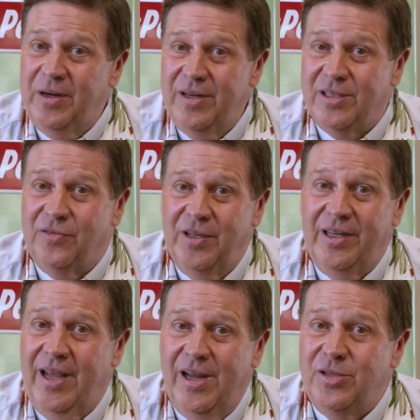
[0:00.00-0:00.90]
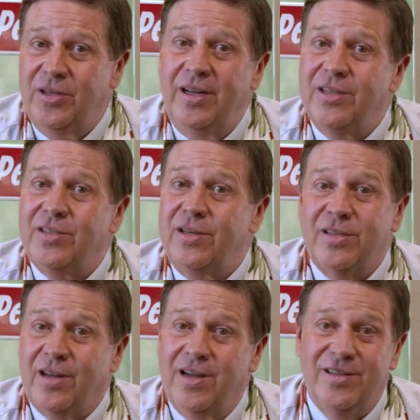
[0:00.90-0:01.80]
disaffiliation is a
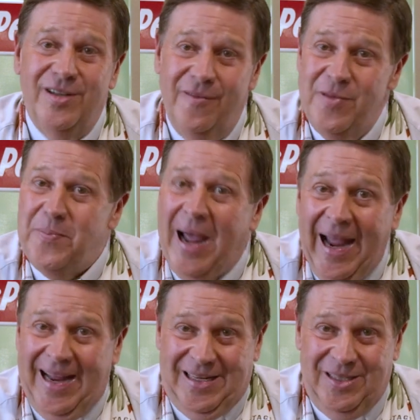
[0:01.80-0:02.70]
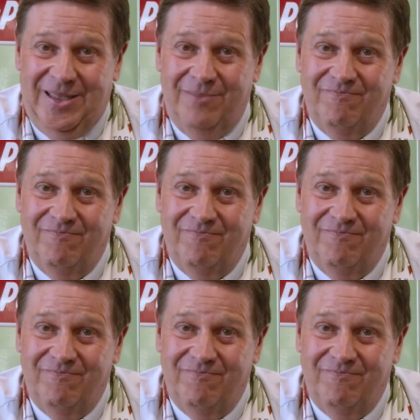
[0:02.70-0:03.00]
discussion of the past.